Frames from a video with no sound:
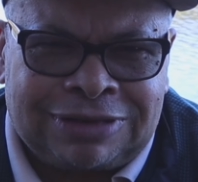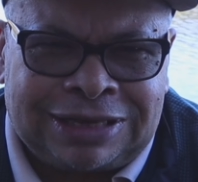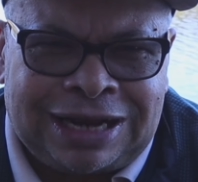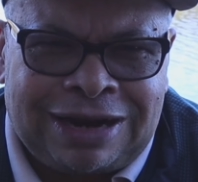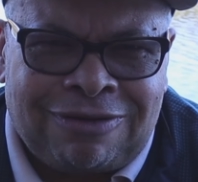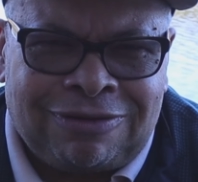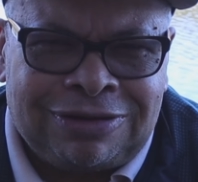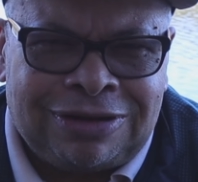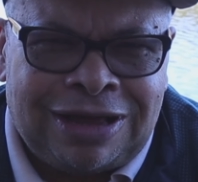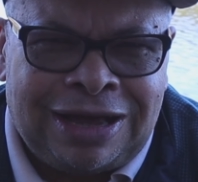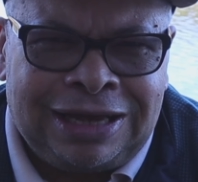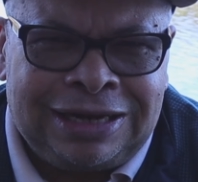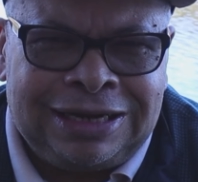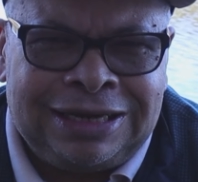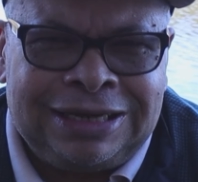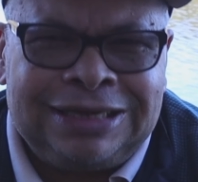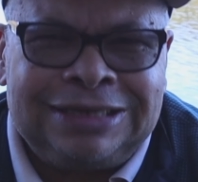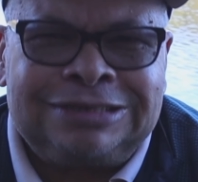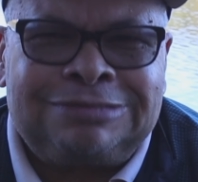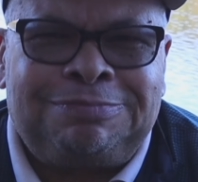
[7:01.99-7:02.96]
Carolina
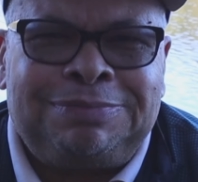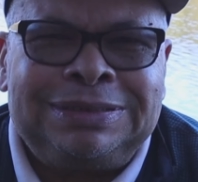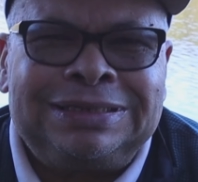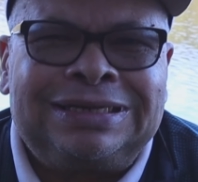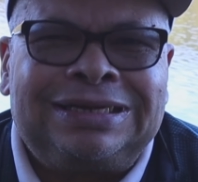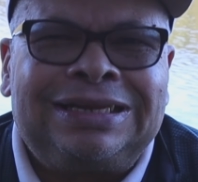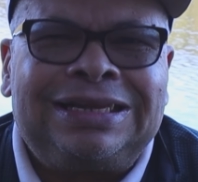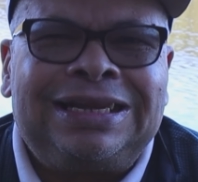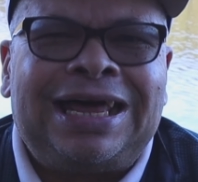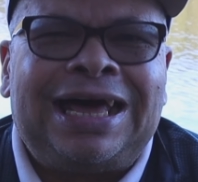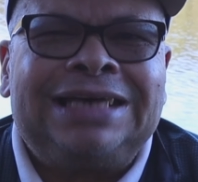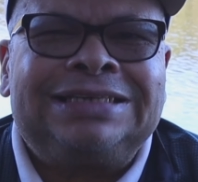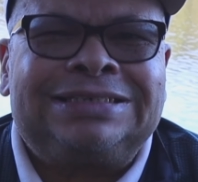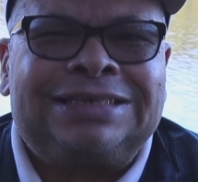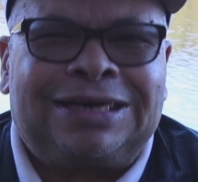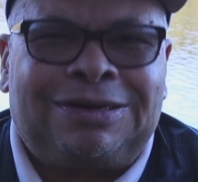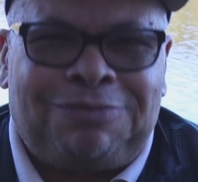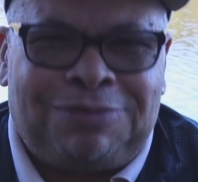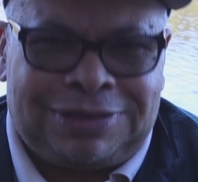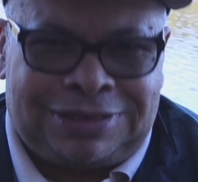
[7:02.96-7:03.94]
has been
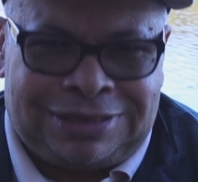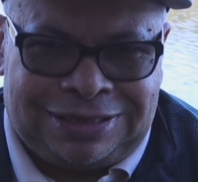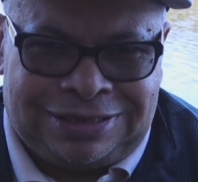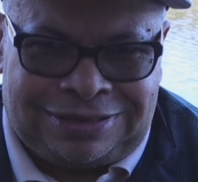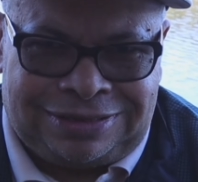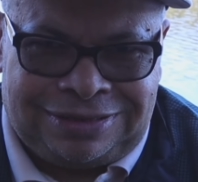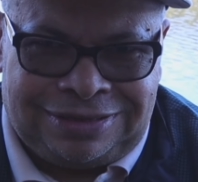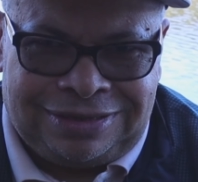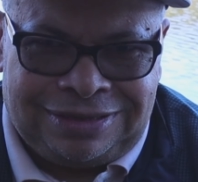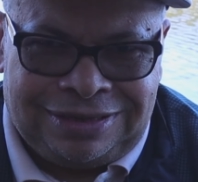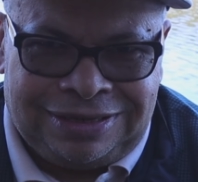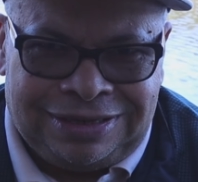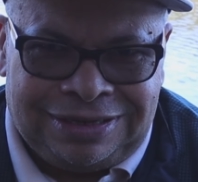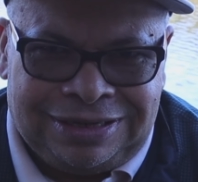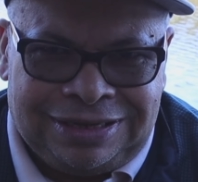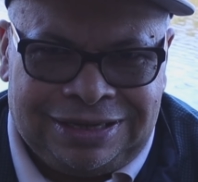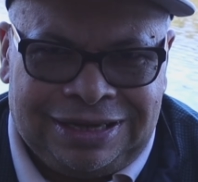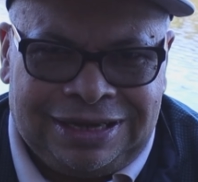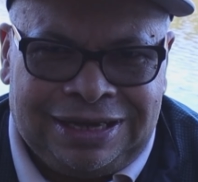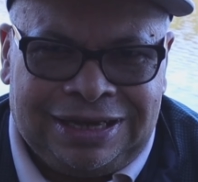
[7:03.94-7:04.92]
classic with it,
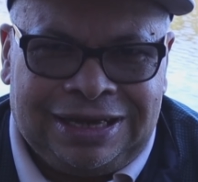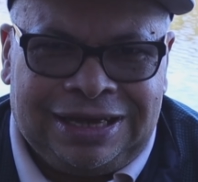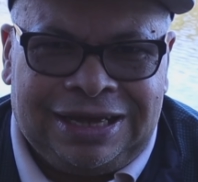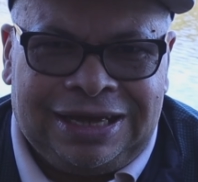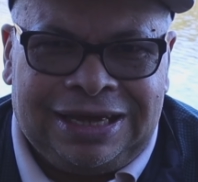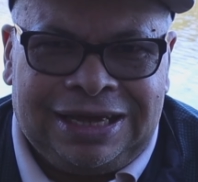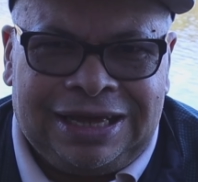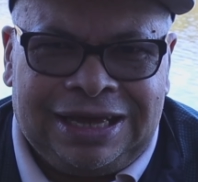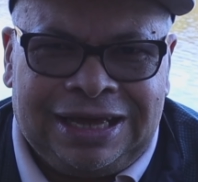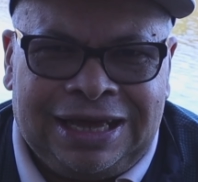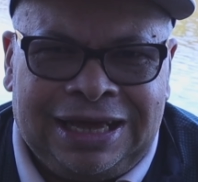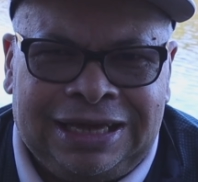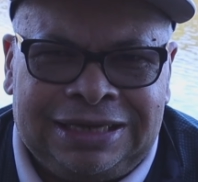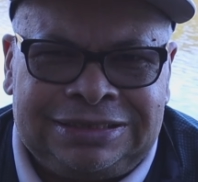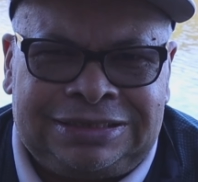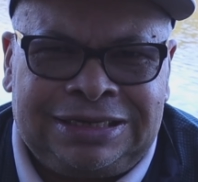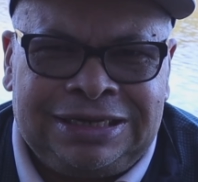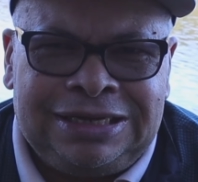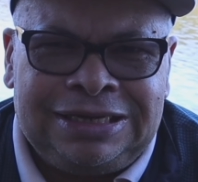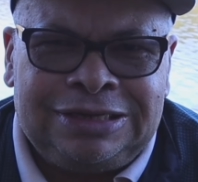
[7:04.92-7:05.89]

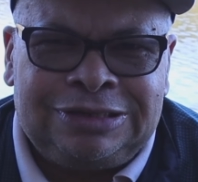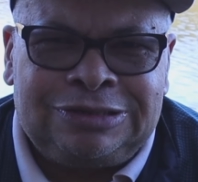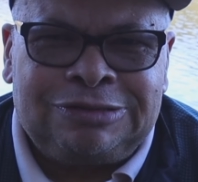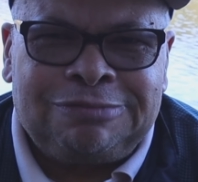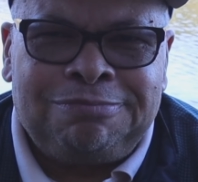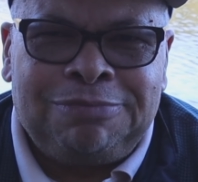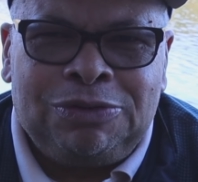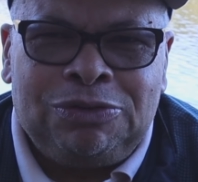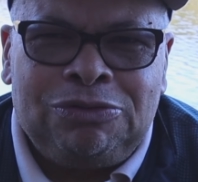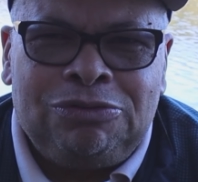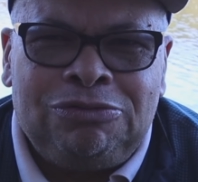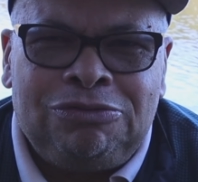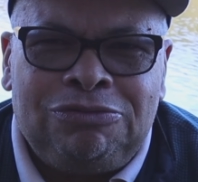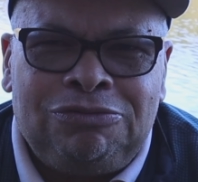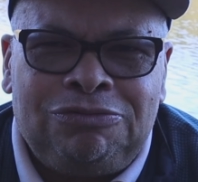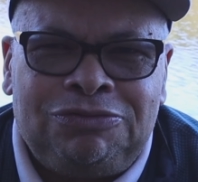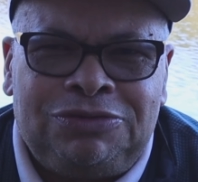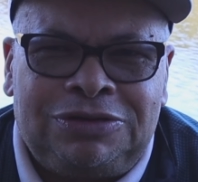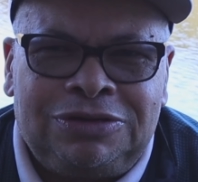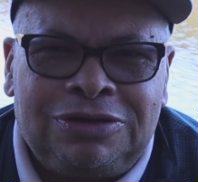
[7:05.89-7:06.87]
as he has
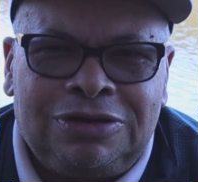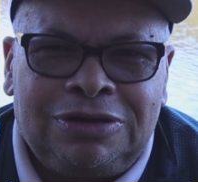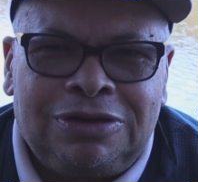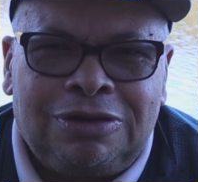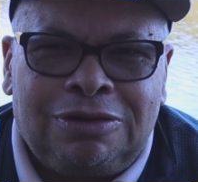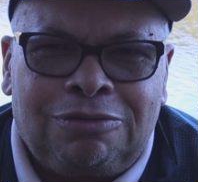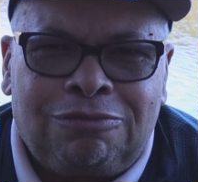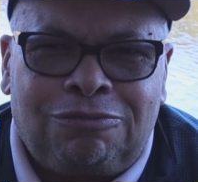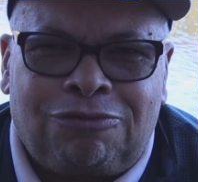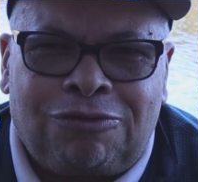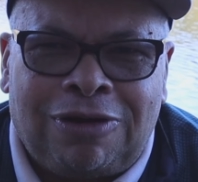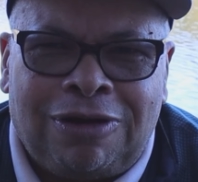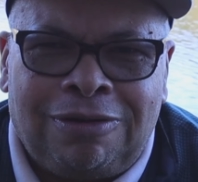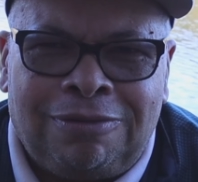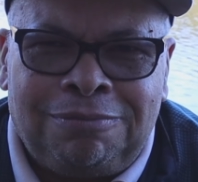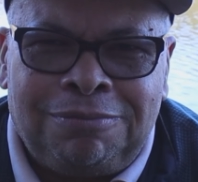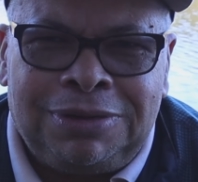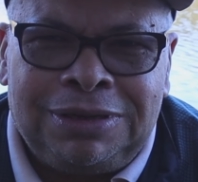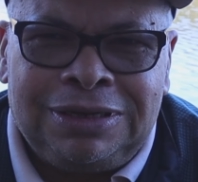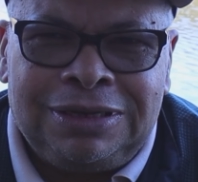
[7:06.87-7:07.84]
moved
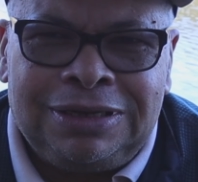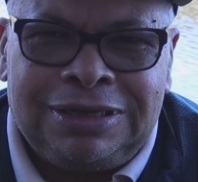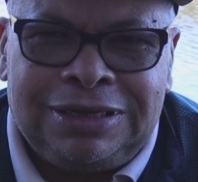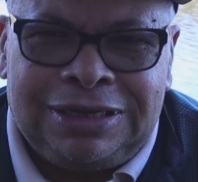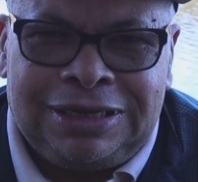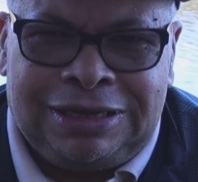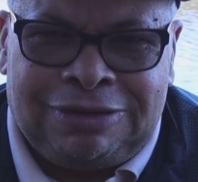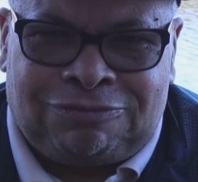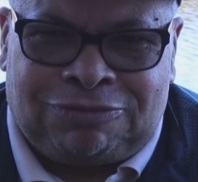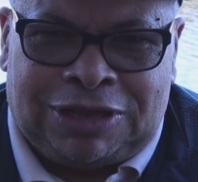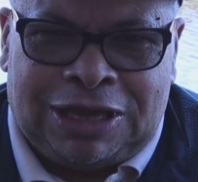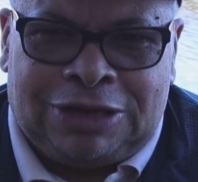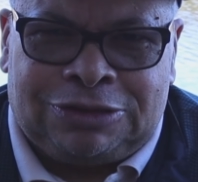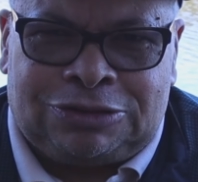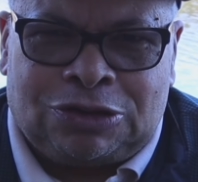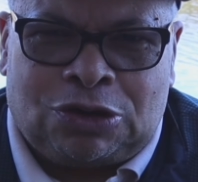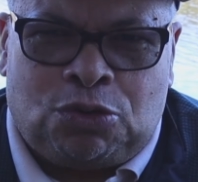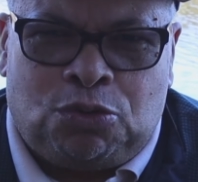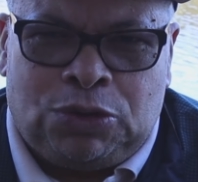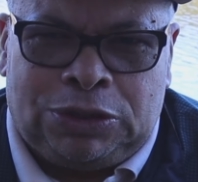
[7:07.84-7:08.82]
from, if
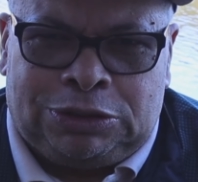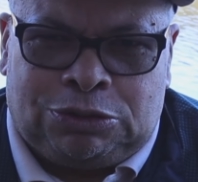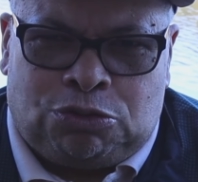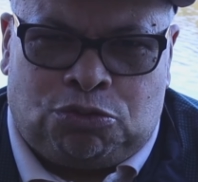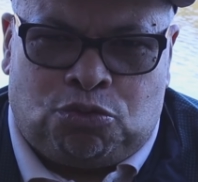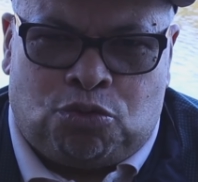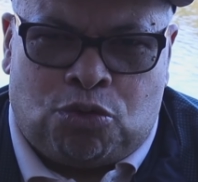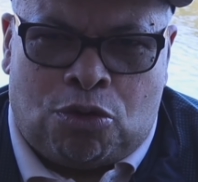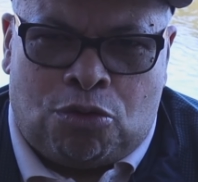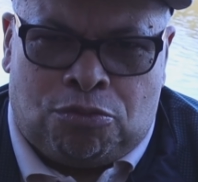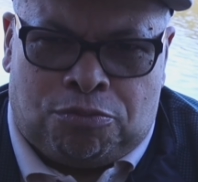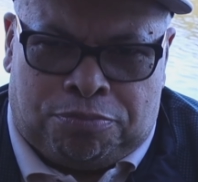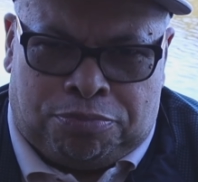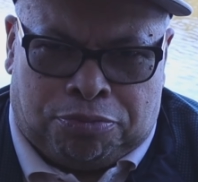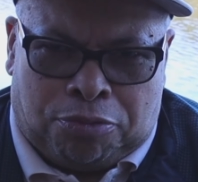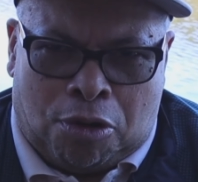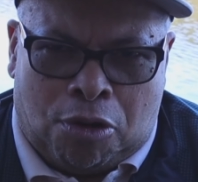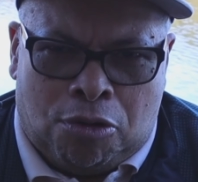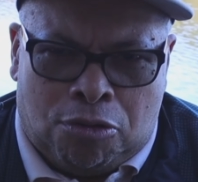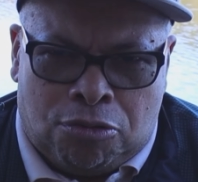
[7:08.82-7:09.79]
there's a quid pro
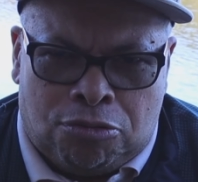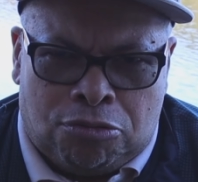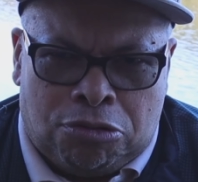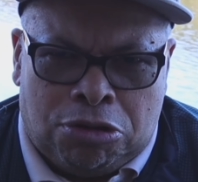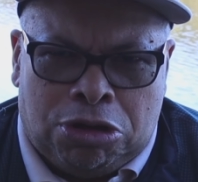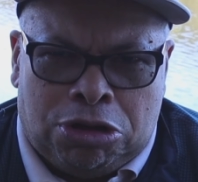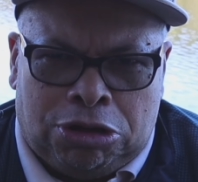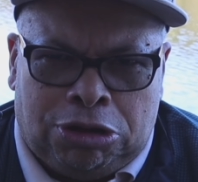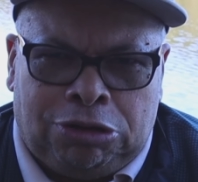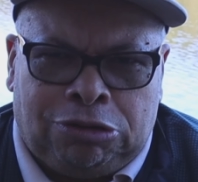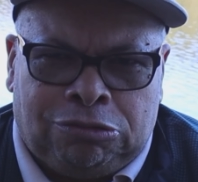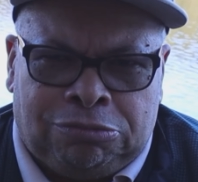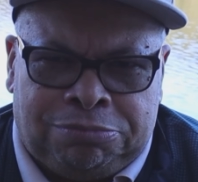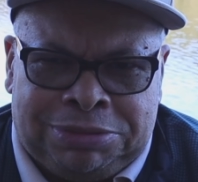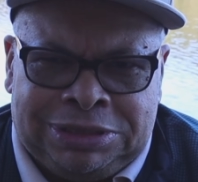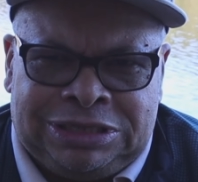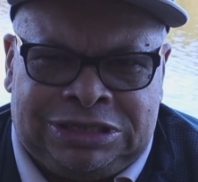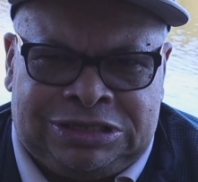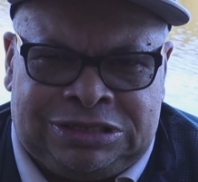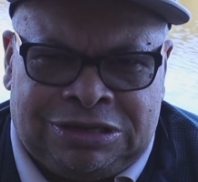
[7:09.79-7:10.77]
quo, it'll
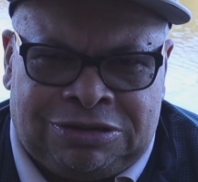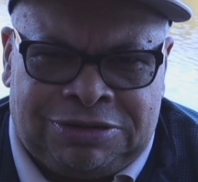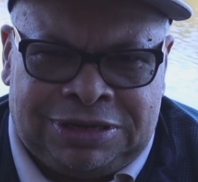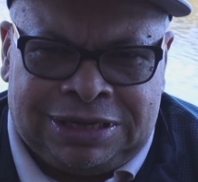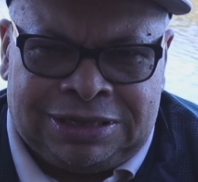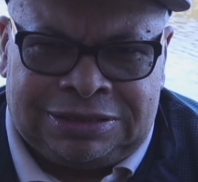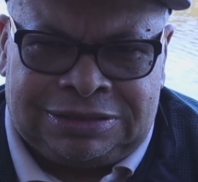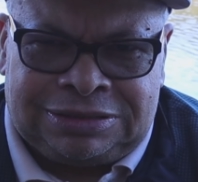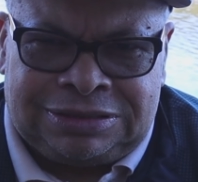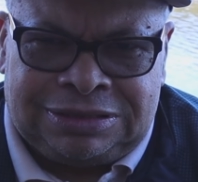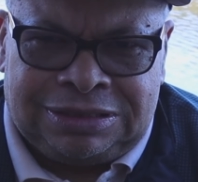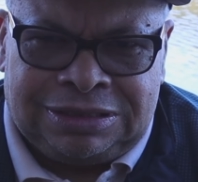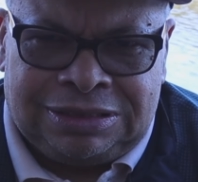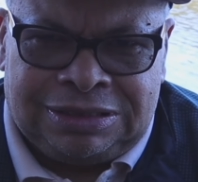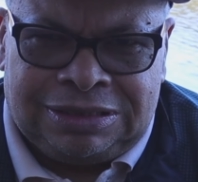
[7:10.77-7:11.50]
be serious.